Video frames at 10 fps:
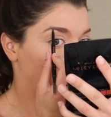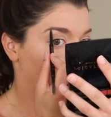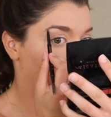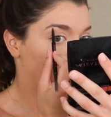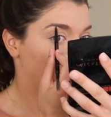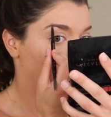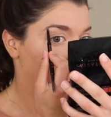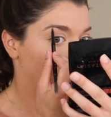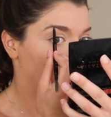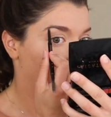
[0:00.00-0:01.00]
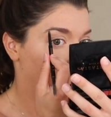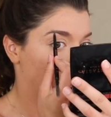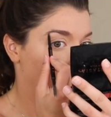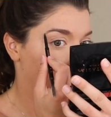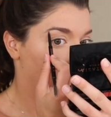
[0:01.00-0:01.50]
in
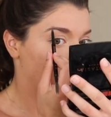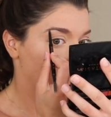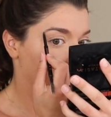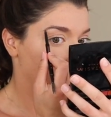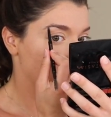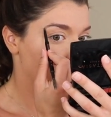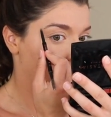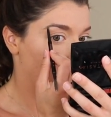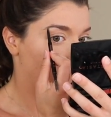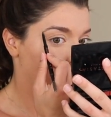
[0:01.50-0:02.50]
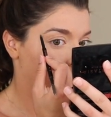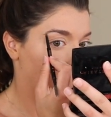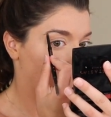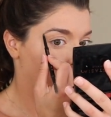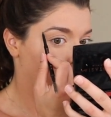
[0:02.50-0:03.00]
until the shape
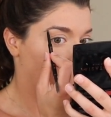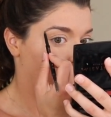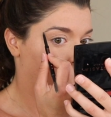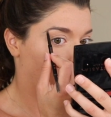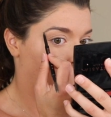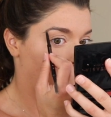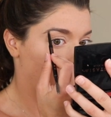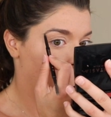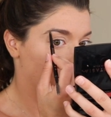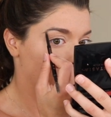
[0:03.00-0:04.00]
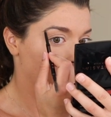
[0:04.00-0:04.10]
I like